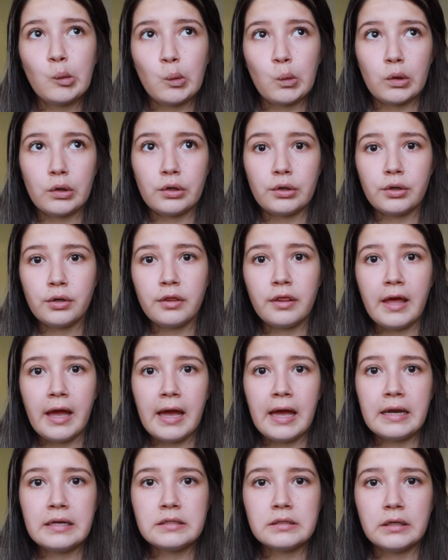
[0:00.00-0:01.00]
order
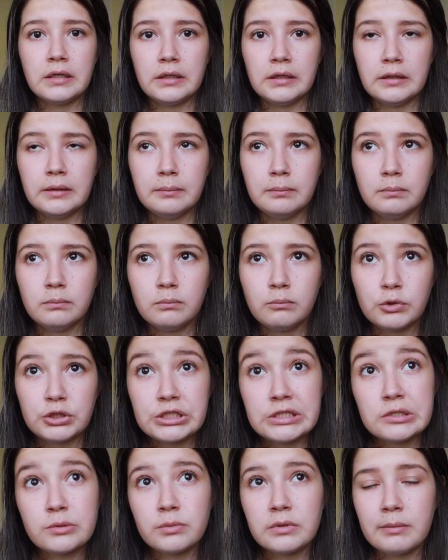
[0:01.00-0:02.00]
that,
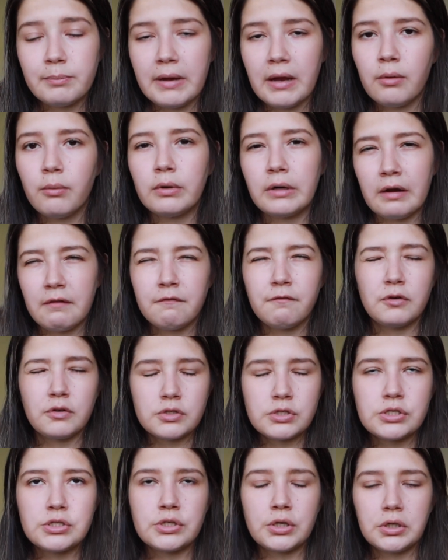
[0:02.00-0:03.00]
which is when I
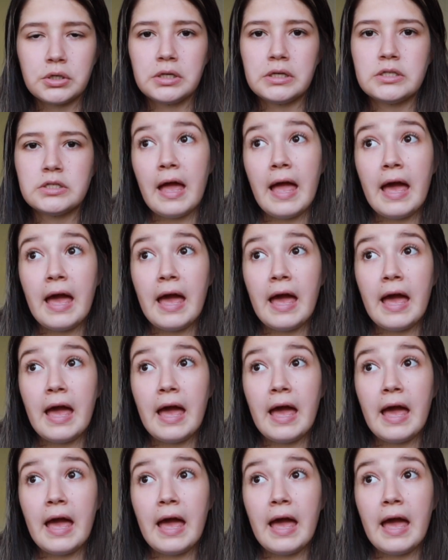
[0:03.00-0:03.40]
first started,